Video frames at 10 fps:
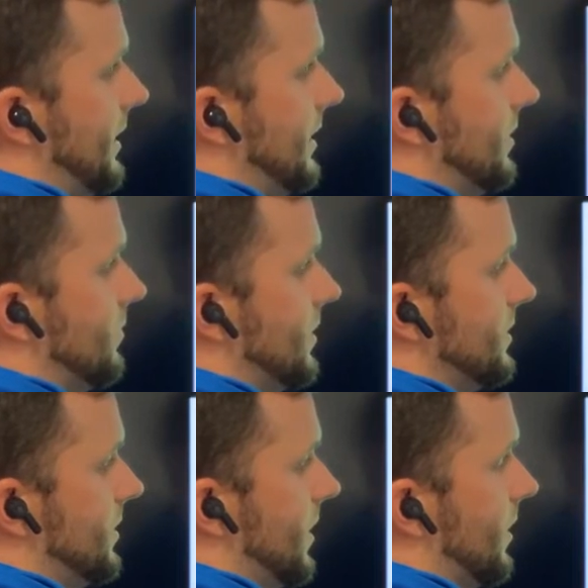
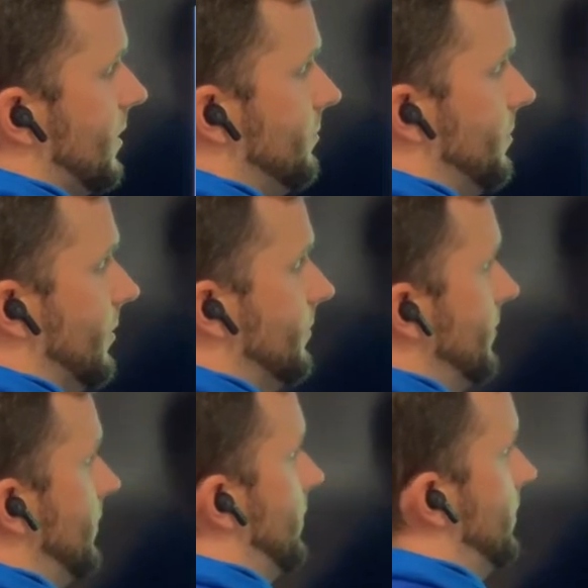degrees here, boom.
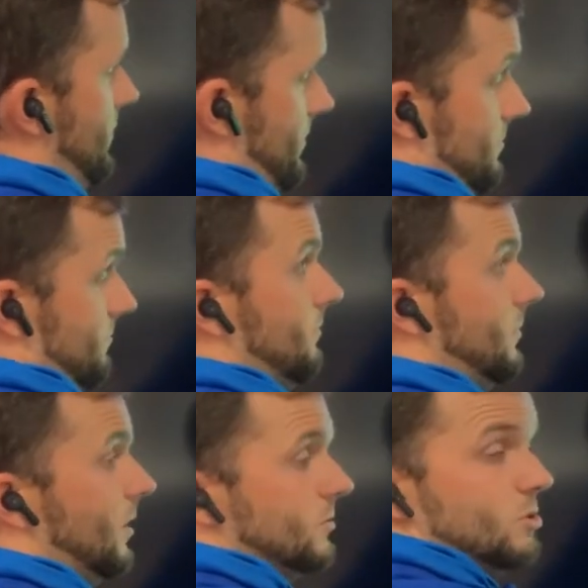
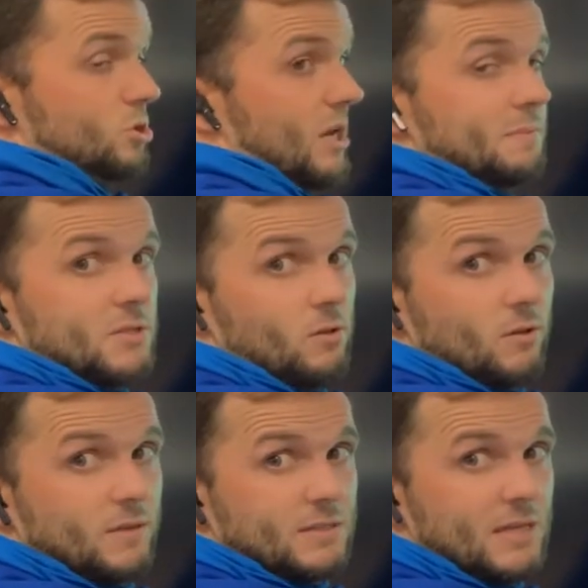Those two shapes don't
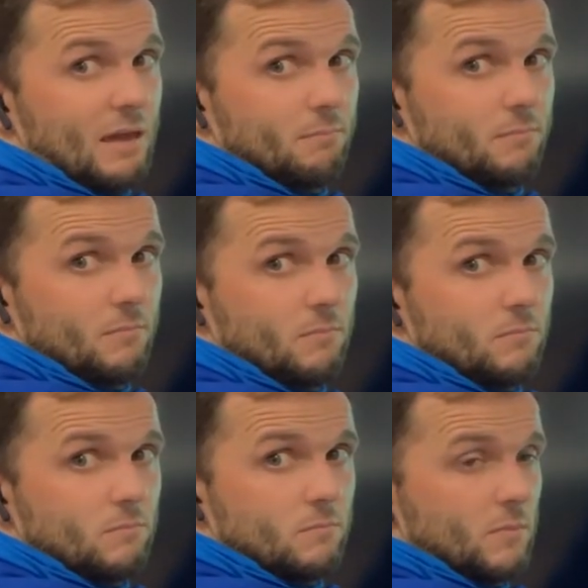look the same,
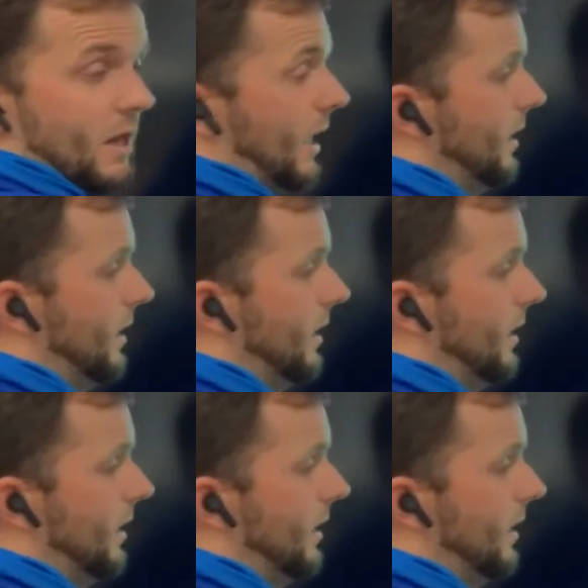okay?